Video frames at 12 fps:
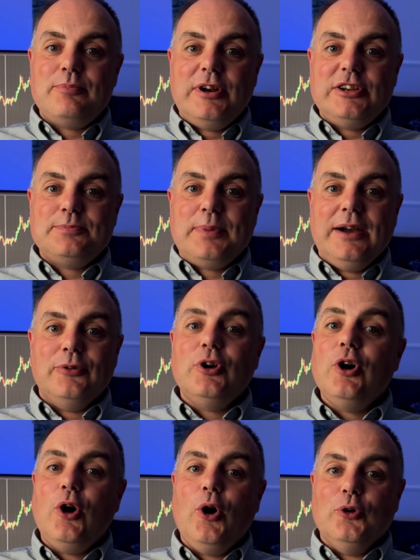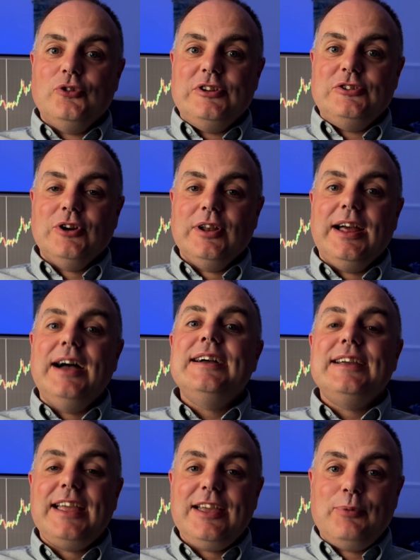British Pound Aussie dollar.
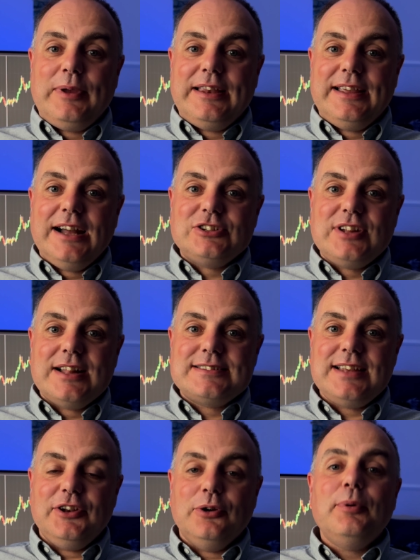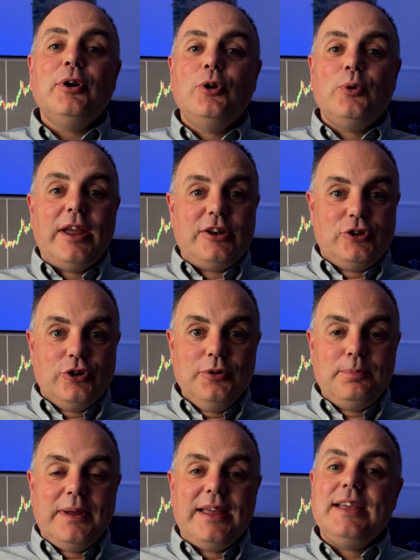If we can catch that setup, it
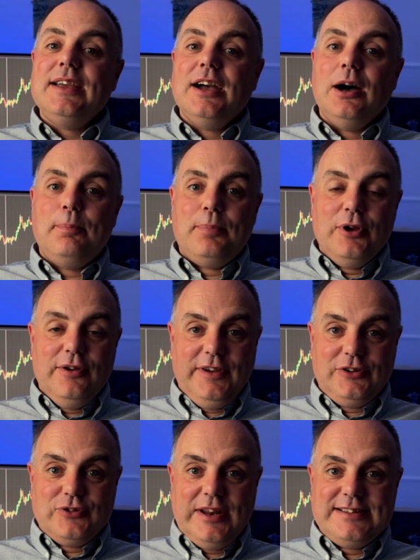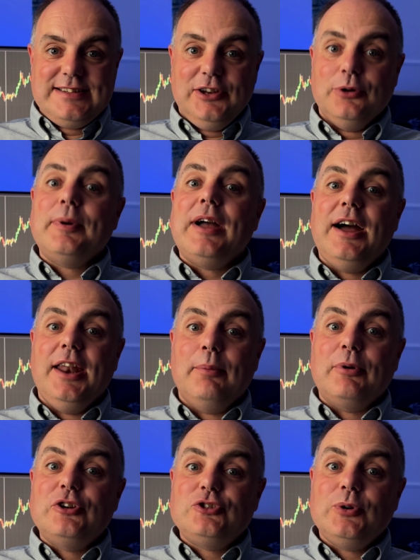could be a perfect trade setup, and I'm
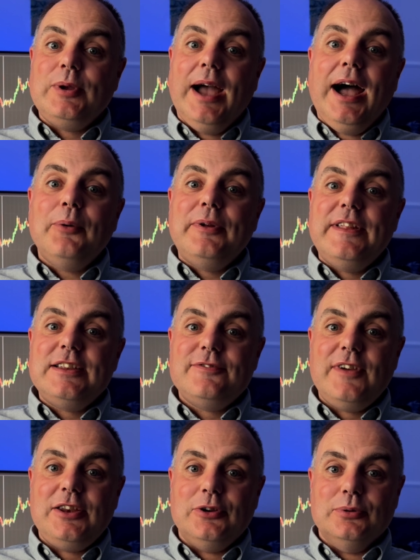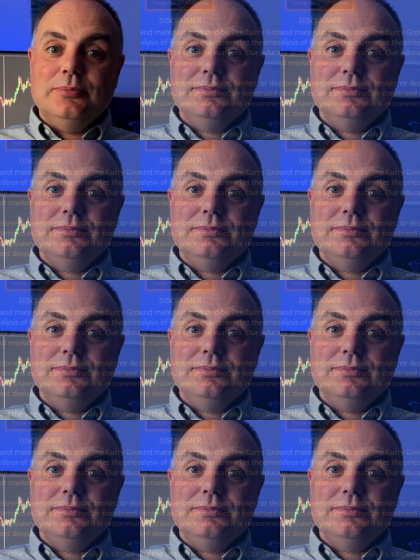going to show you how in this video.